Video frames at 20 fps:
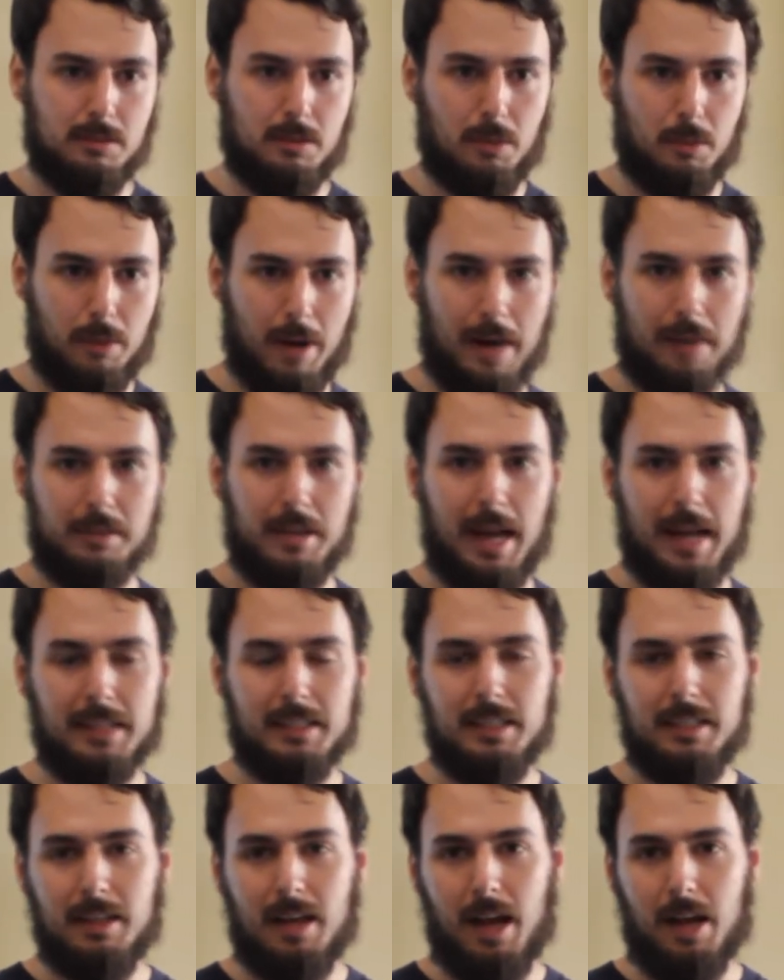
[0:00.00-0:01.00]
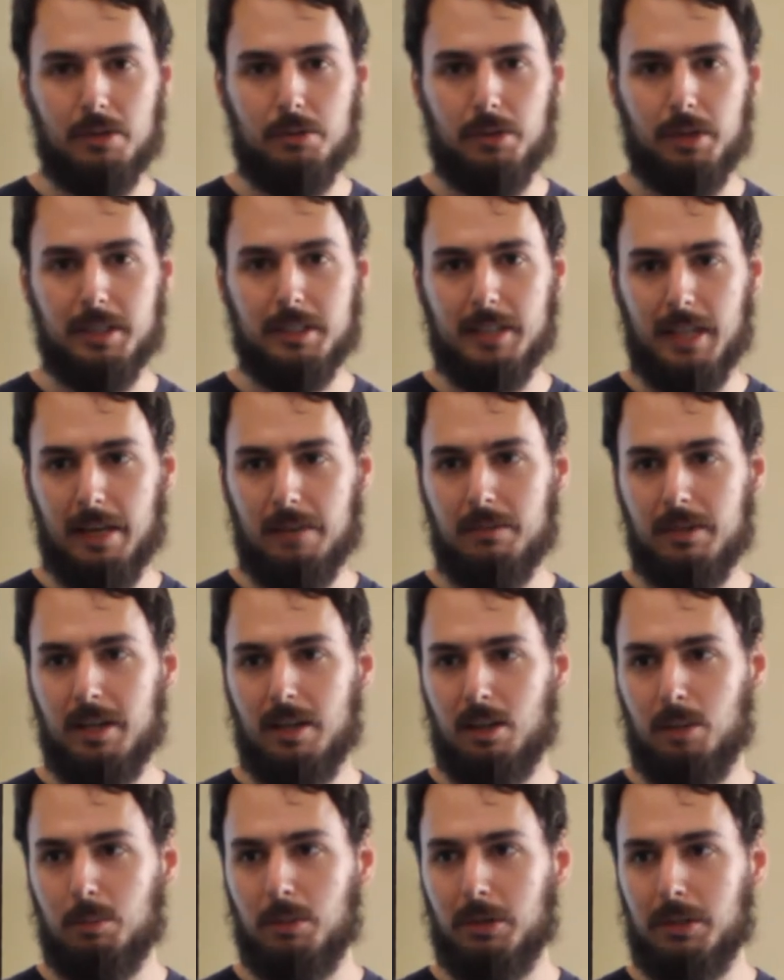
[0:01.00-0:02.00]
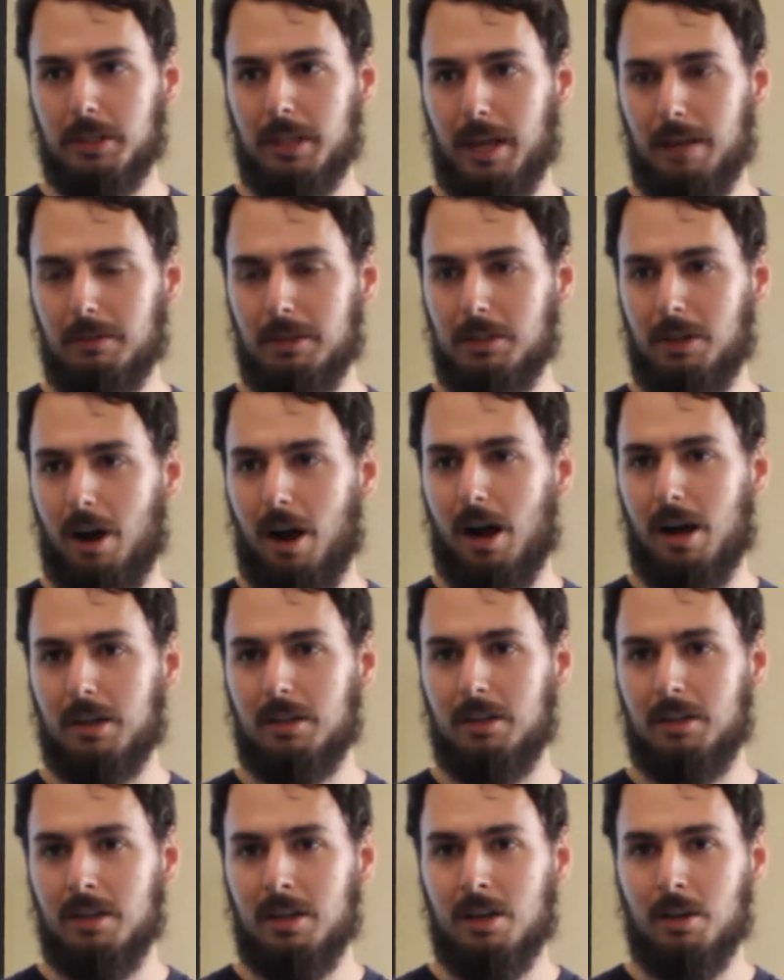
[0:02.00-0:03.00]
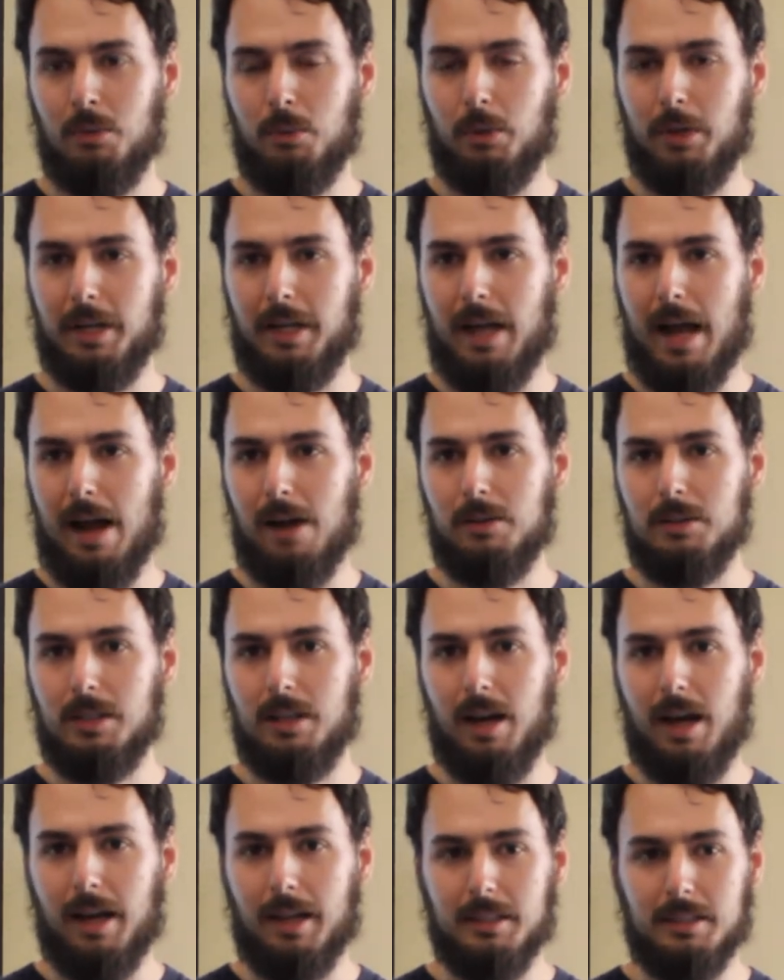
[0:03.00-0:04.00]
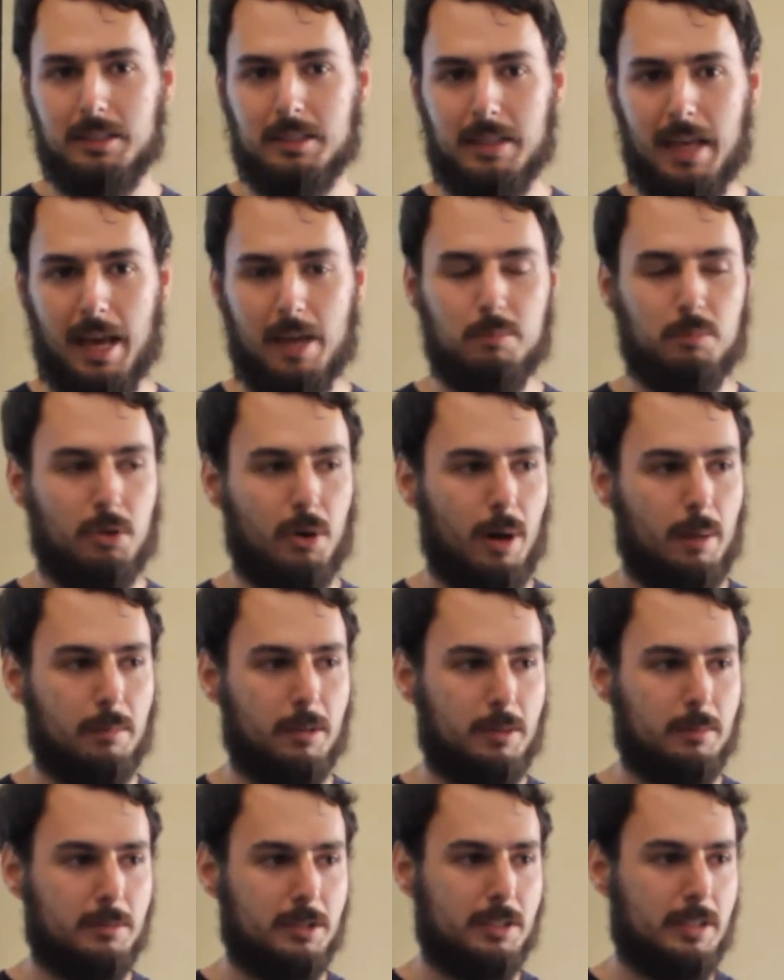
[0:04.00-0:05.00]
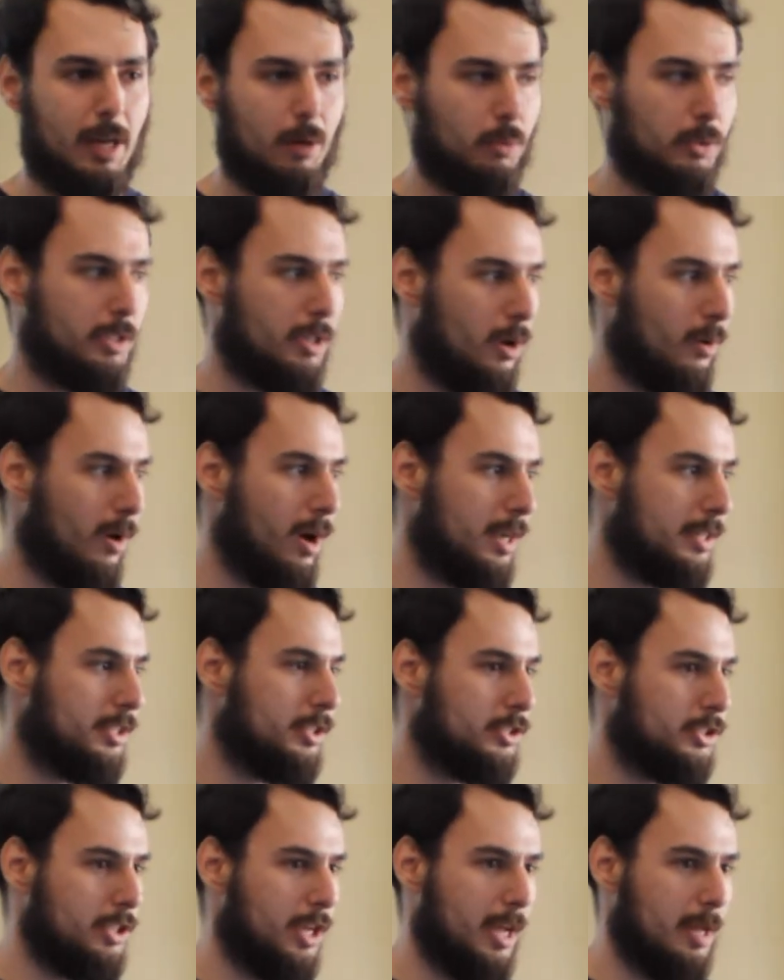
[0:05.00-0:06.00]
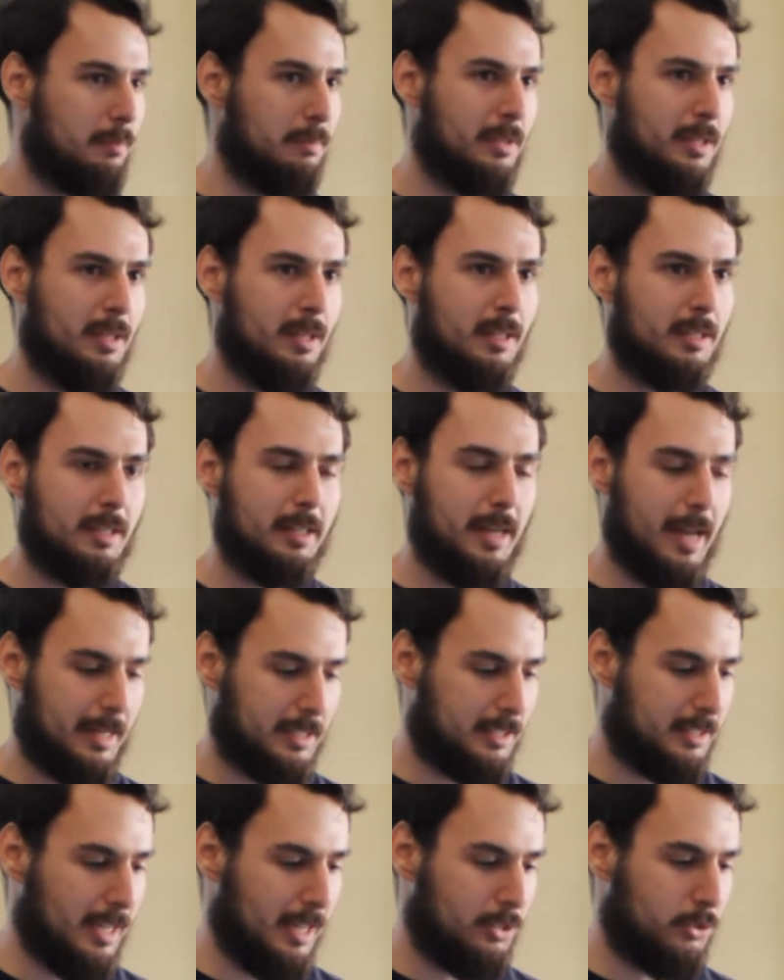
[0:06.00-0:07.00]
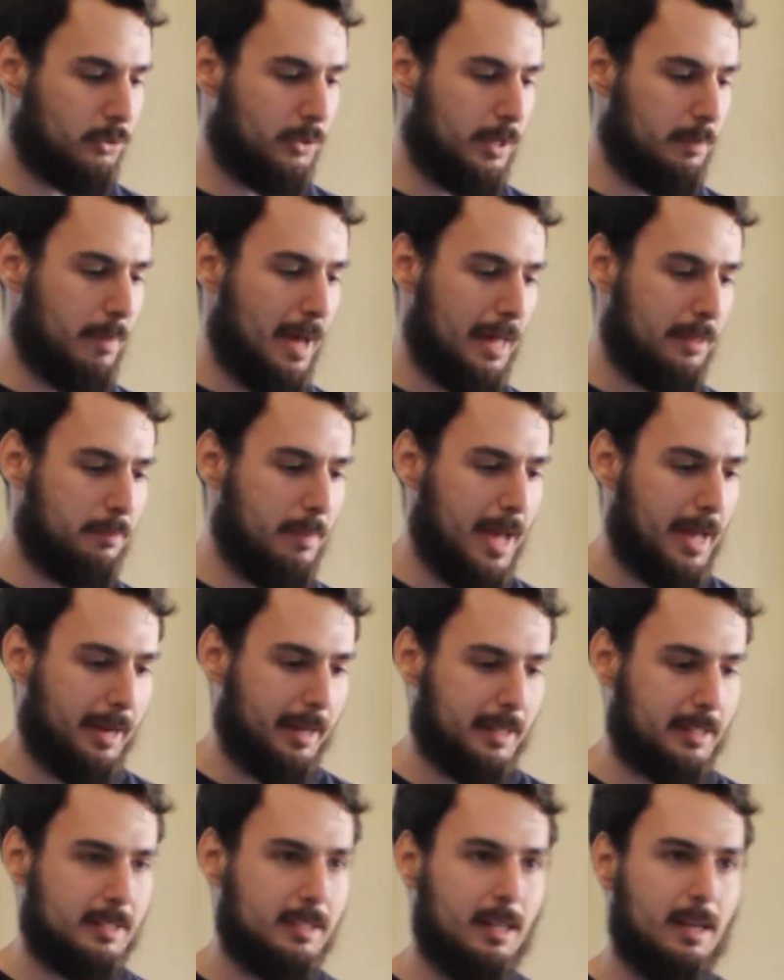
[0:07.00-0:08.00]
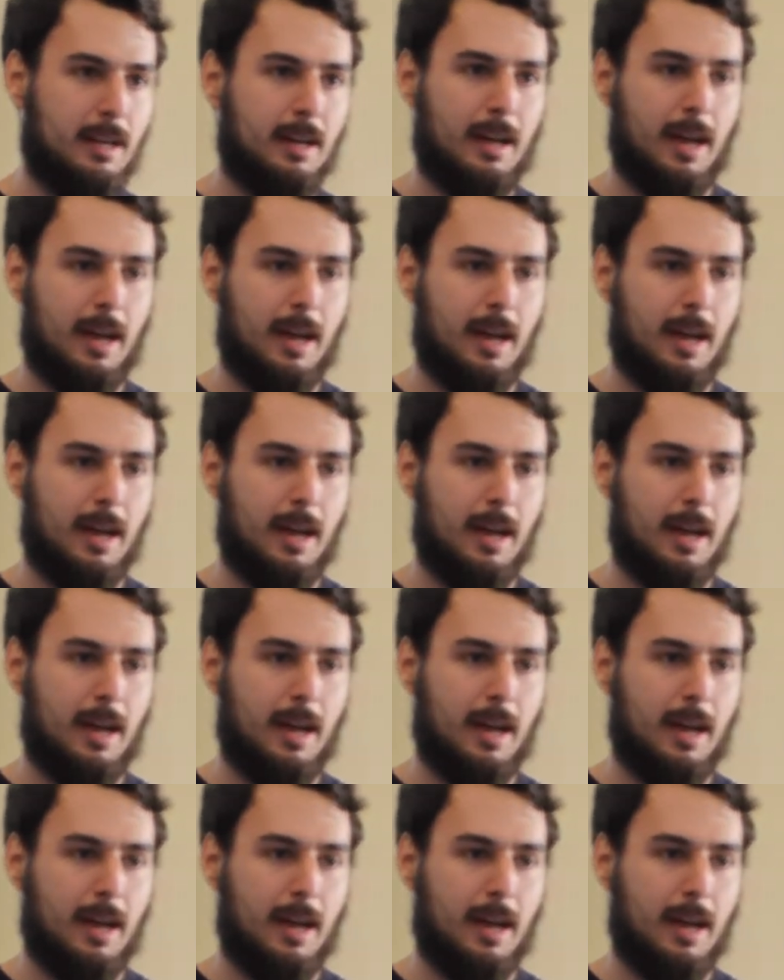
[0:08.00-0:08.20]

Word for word: around 1900, David Hilbert gave a talk where he outlined 10 problems that would go on to shape the next century in mathematics.